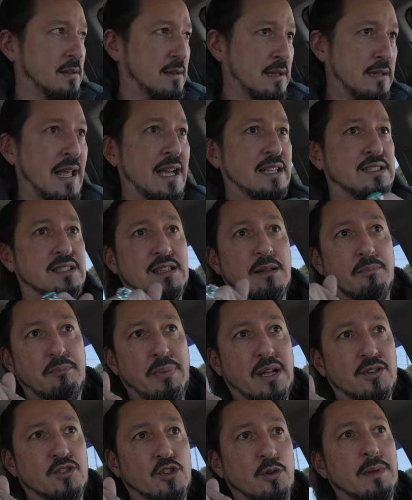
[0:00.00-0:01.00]
and that's in the
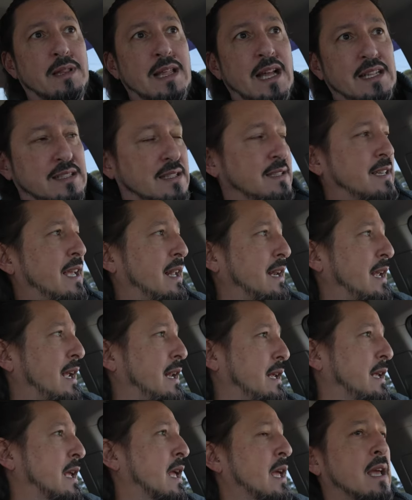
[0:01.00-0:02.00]
bedroom, and that's a
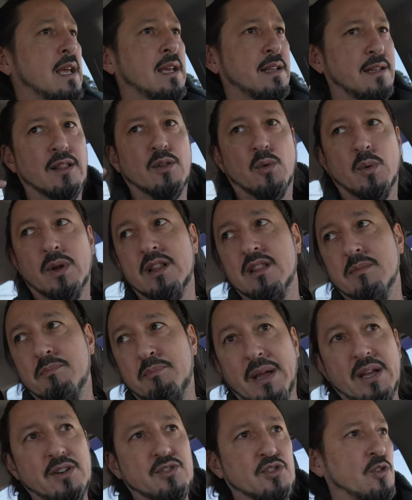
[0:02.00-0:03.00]
1080. Now the one in the
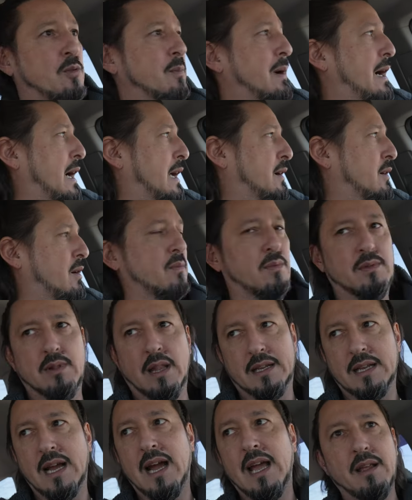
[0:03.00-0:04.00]
bedroom, I,
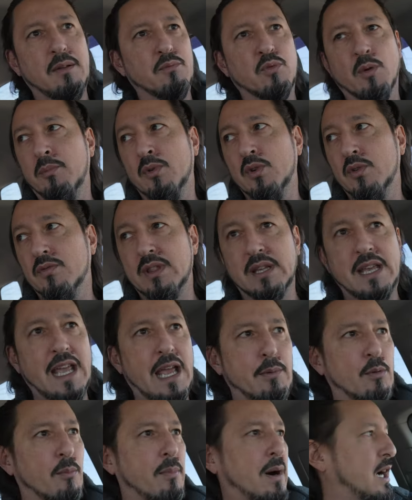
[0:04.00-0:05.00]
like I removed the
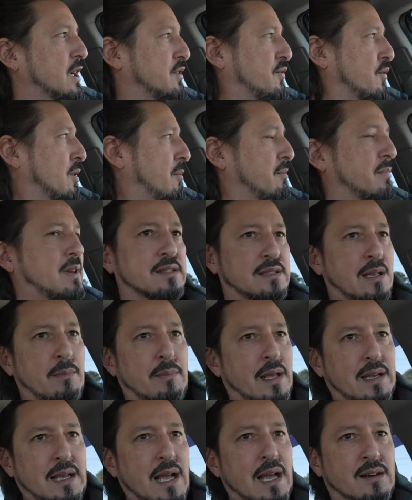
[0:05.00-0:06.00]
cable box from because I'm
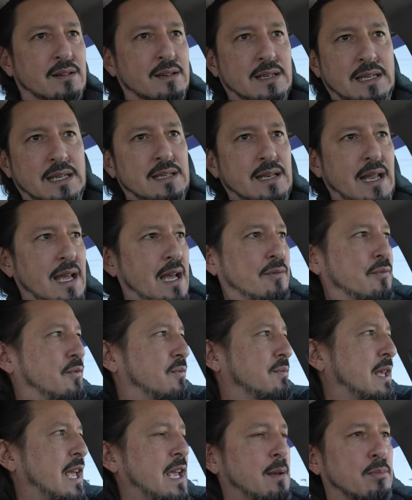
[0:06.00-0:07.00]
like I don't need to
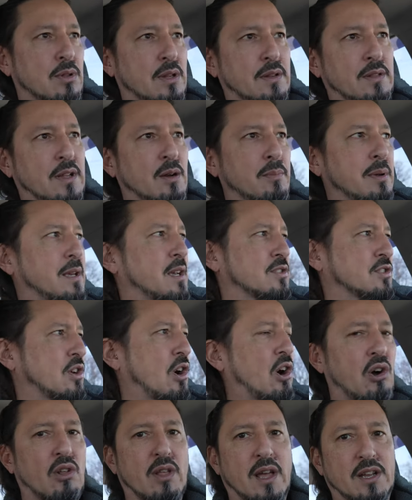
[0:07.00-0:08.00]
have cable in there because
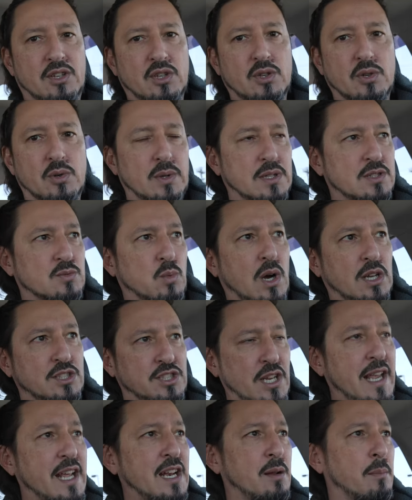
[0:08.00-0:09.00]
all I do is
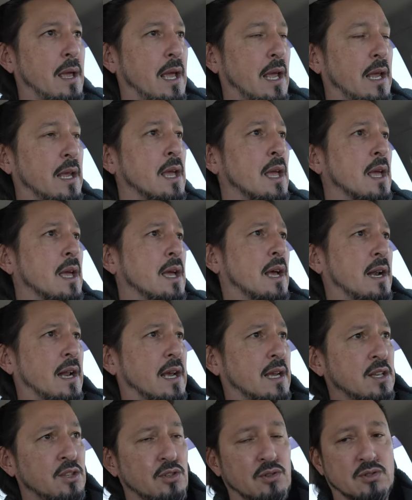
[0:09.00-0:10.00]
watch anime, and
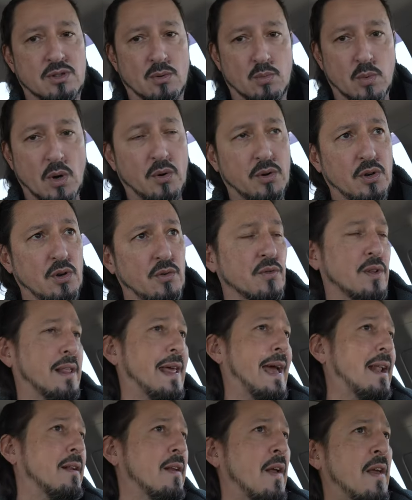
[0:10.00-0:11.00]
I can use the Roku for
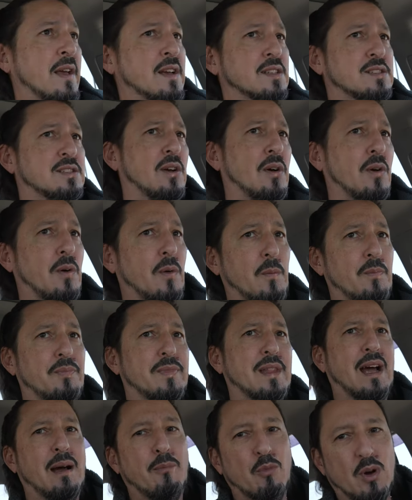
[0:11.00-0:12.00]
that. So
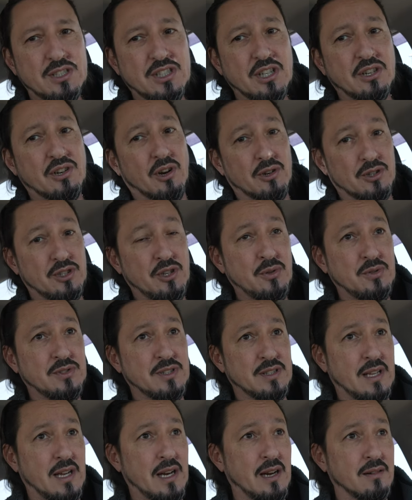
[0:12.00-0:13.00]
I'm watching cartoons
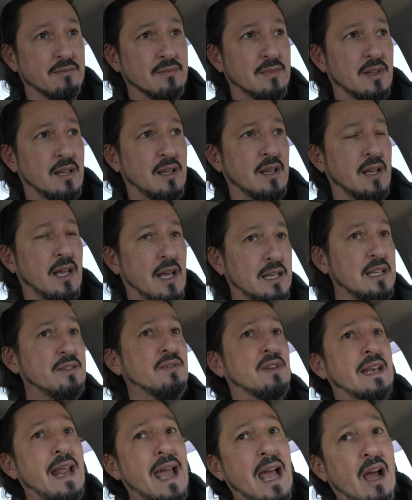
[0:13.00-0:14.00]
in there. And
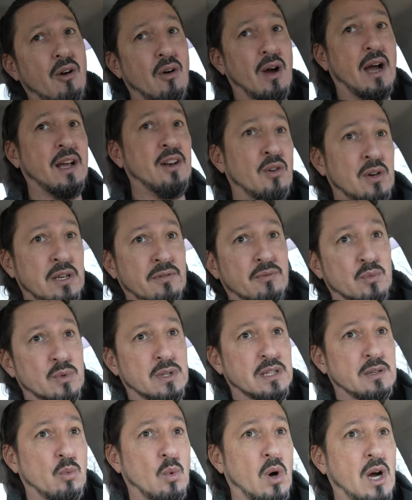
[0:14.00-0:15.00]
even now, I don't even
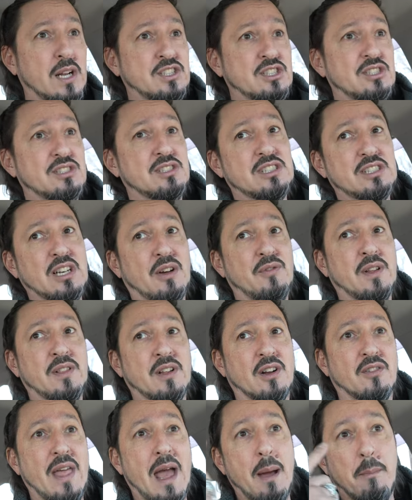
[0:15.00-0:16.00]
really watch stuff in
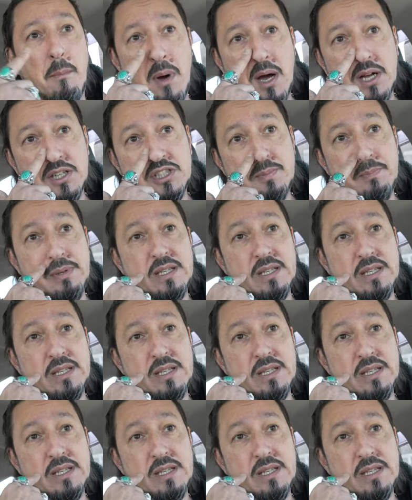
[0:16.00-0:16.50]
there that much